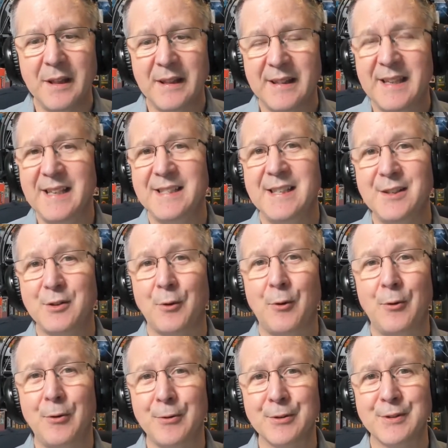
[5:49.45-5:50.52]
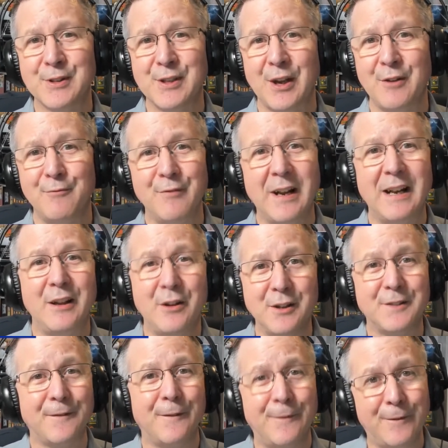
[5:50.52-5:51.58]
This is also really
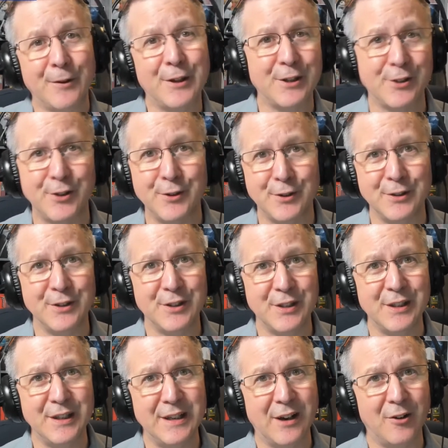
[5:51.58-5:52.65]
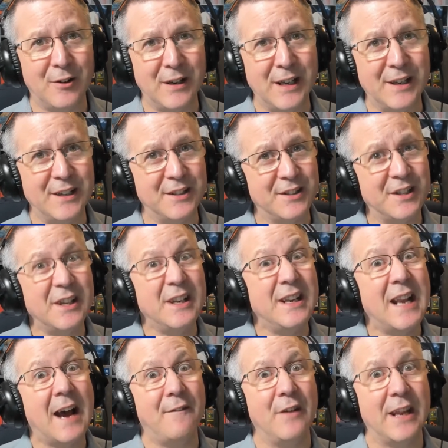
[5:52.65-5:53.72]
useful for the students or learners to
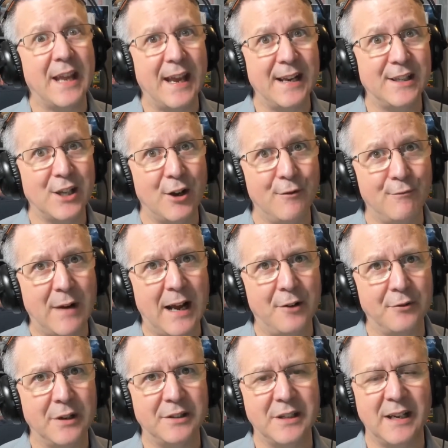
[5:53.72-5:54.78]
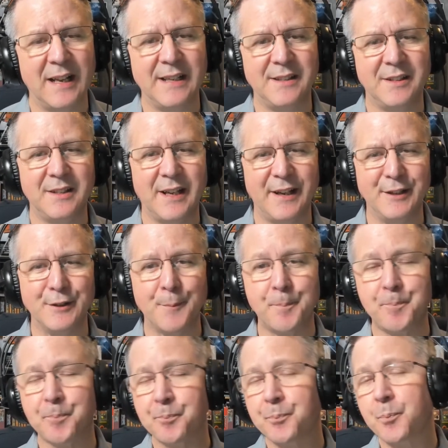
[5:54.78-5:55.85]
navigate around at a later date.
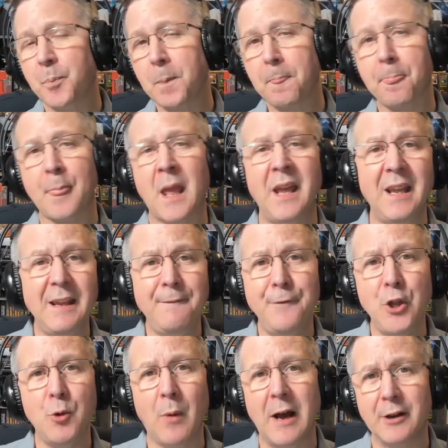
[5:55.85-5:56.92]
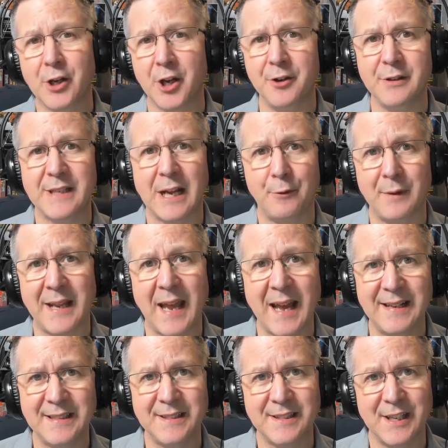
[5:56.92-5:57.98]
If you are going down the
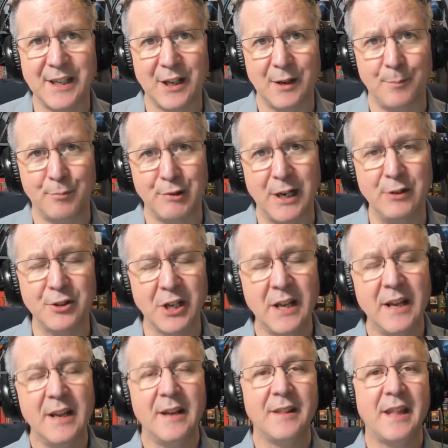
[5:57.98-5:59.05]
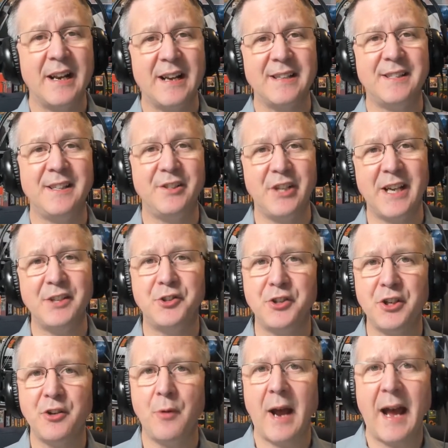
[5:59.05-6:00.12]
editing approach, then I suggest
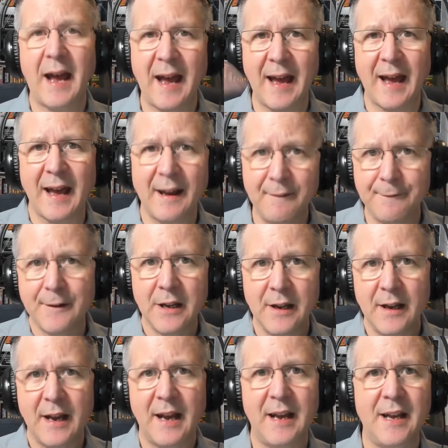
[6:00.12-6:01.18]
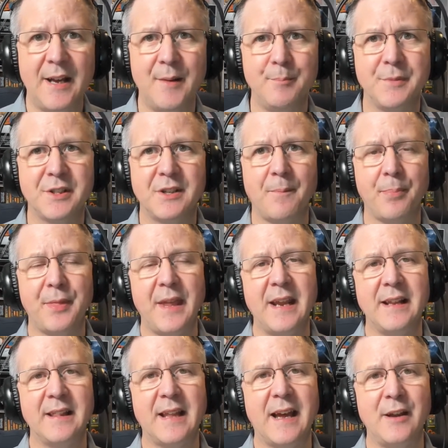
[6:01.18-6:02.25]
you have
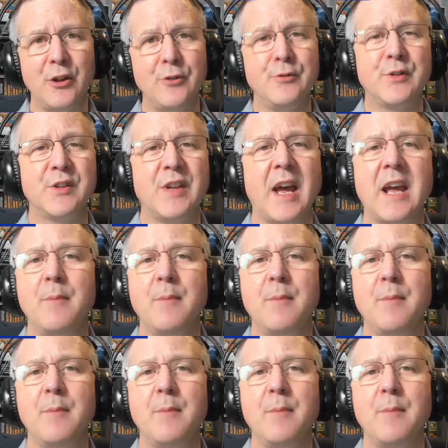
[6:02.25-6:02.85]
something that you say